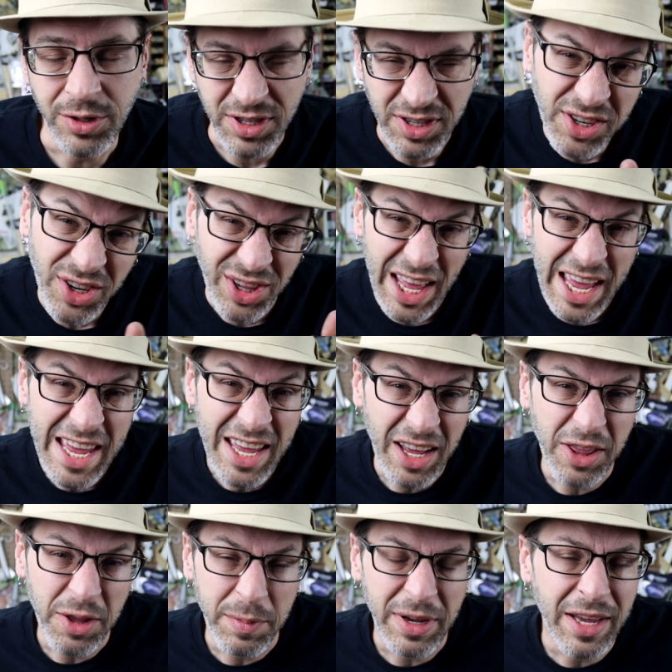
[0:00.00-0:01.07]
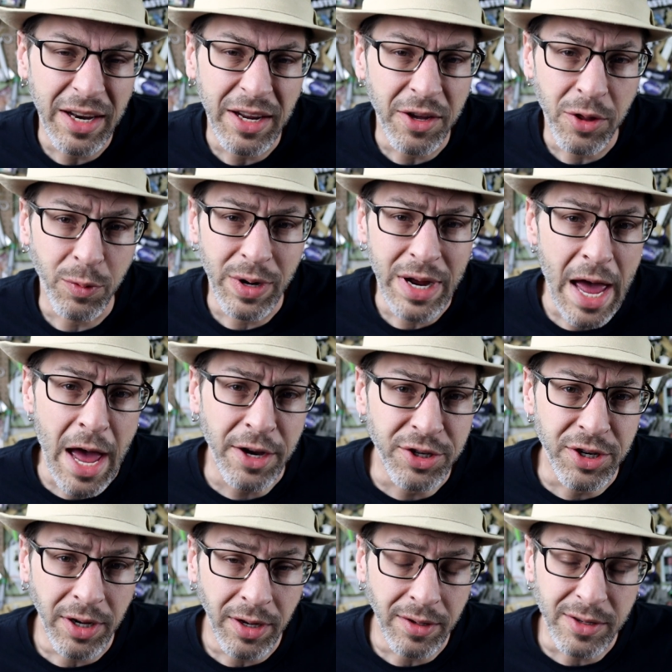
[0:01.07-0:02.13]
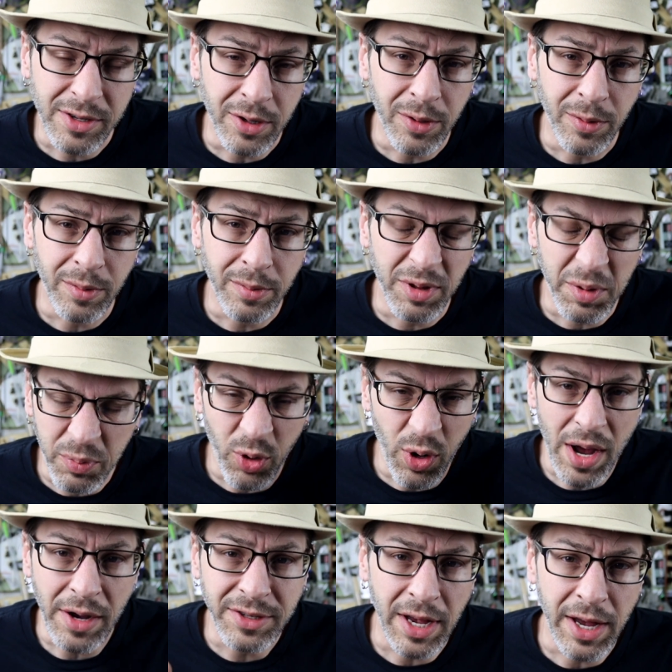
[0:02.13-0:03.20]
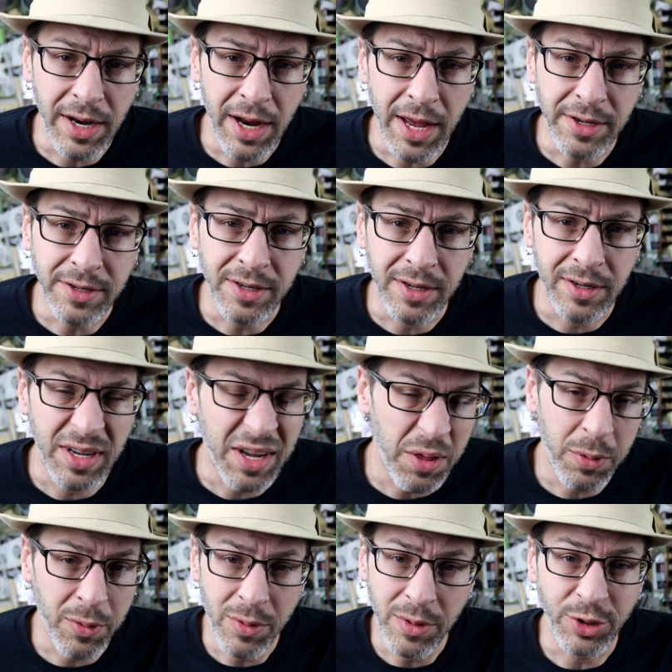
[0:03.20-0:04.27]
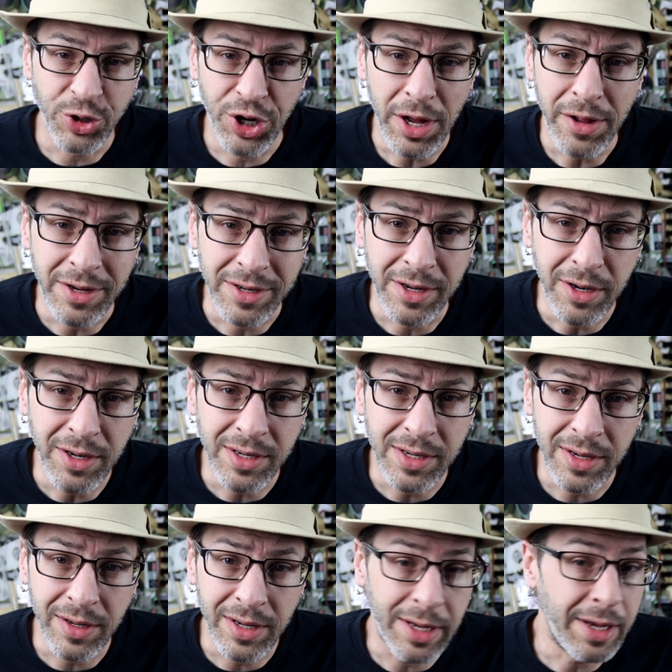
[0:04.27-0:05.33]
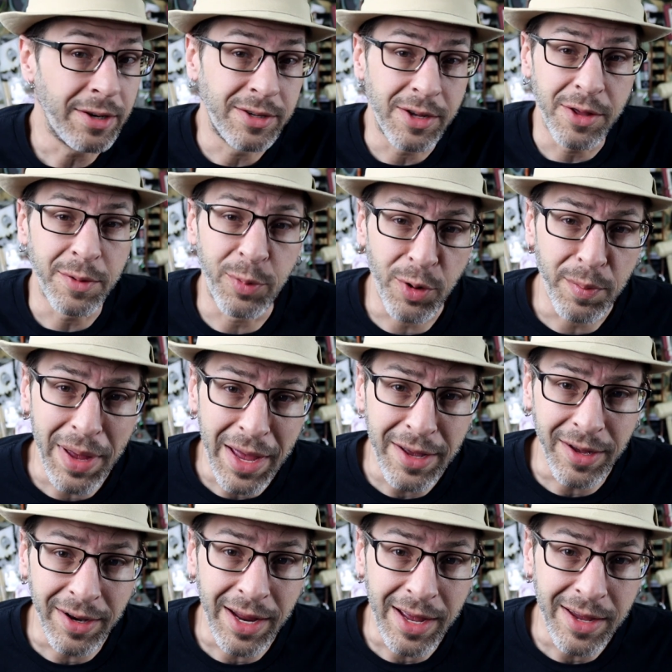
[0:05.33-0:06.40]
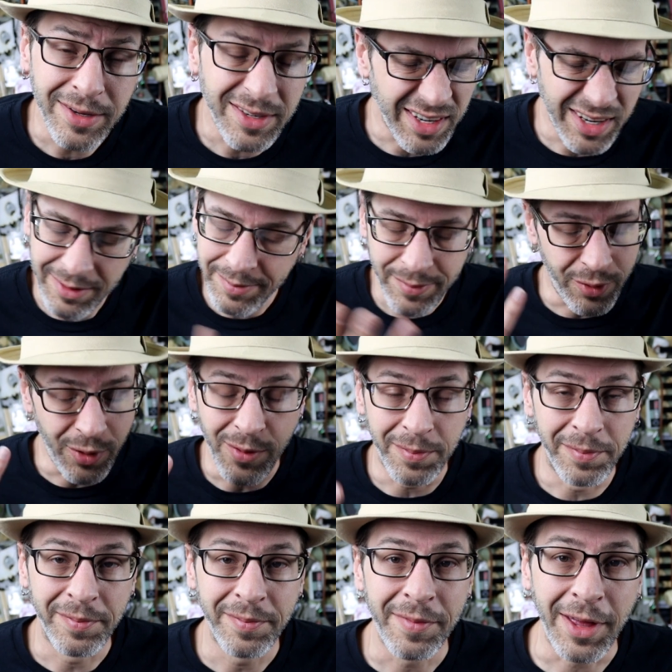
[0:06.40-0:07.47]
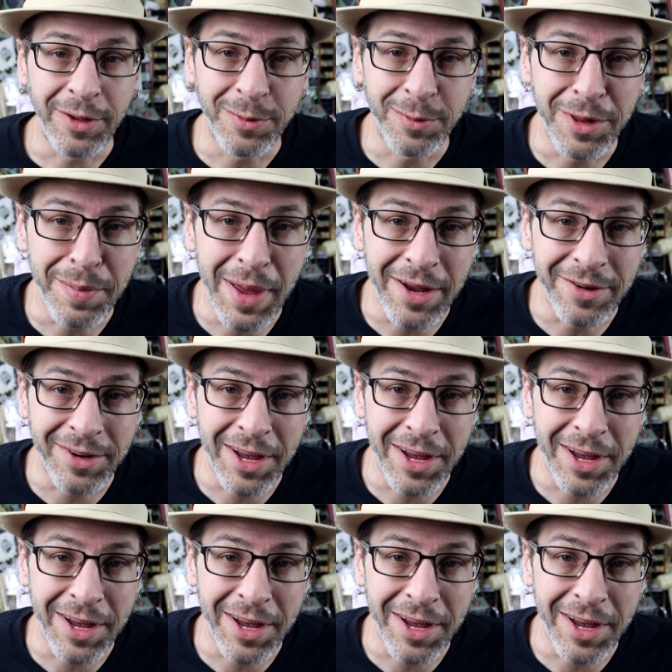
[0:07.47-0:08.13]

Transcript: delaying the beginning of the reaction. So the peroxide has to get through the gelatin to get to the permanganate, and boom, that's when the magic